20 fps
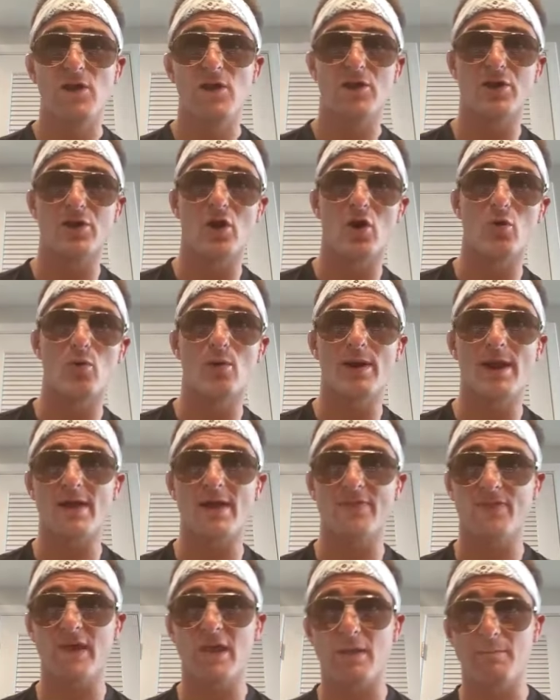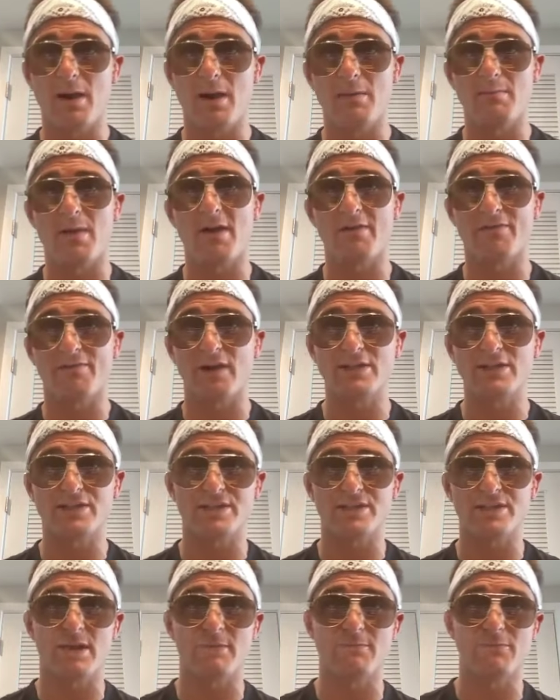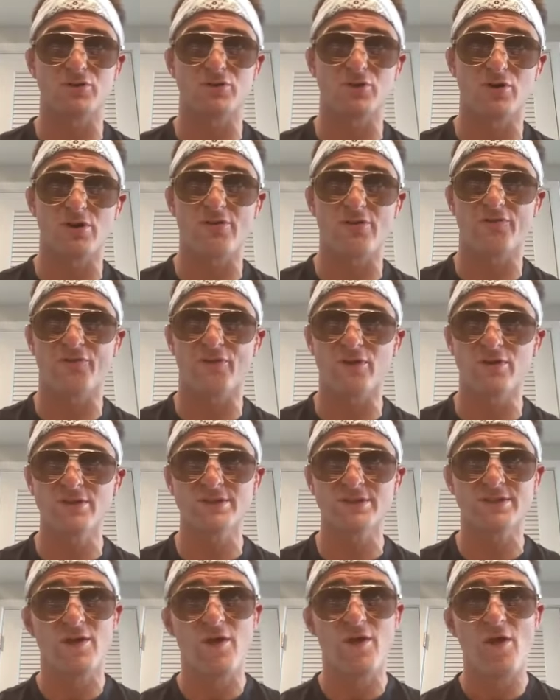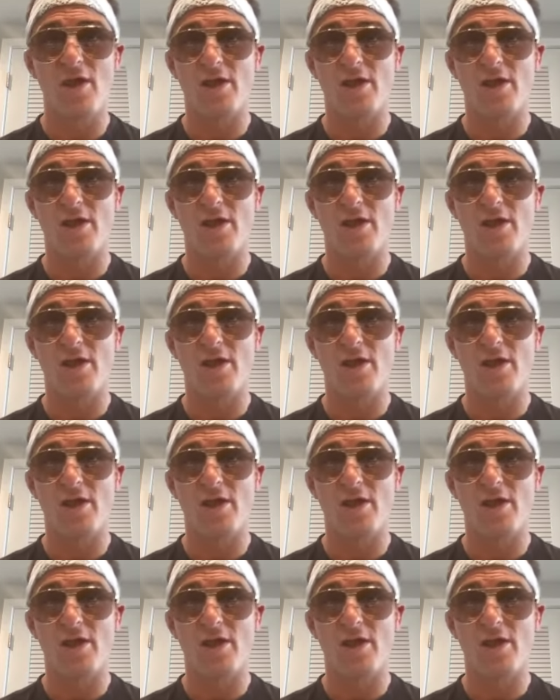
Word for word: You know, when I think about my fight December 31st